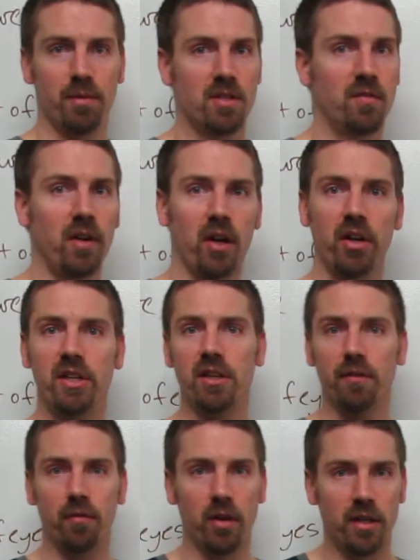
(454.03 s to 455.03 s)
It's very
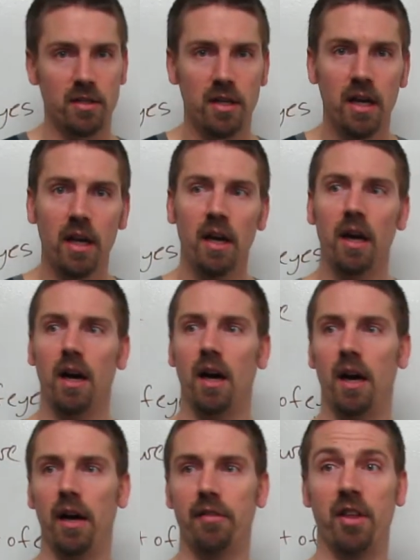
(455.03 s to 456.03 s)
different
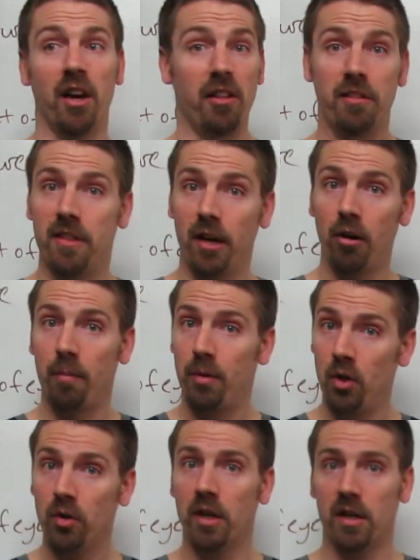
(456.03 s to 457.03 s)
than a
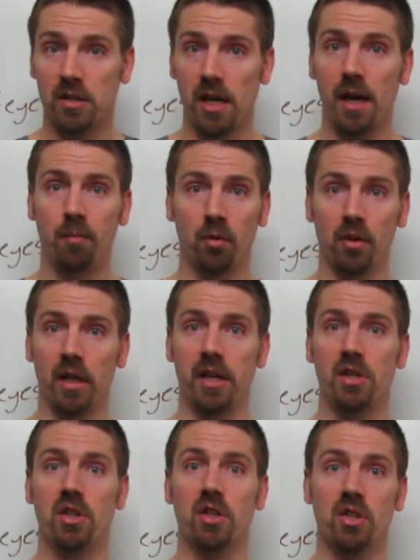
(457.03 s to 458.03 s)
therapeutic type
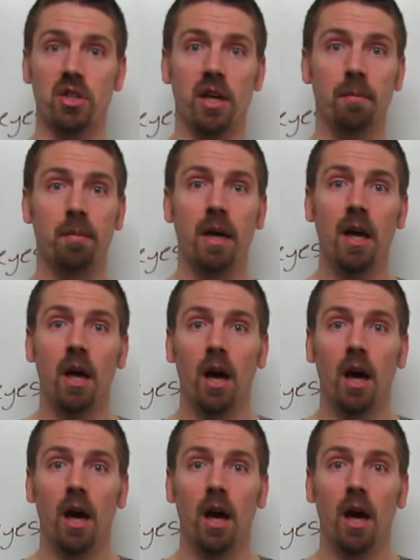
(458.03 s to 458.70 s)
relationship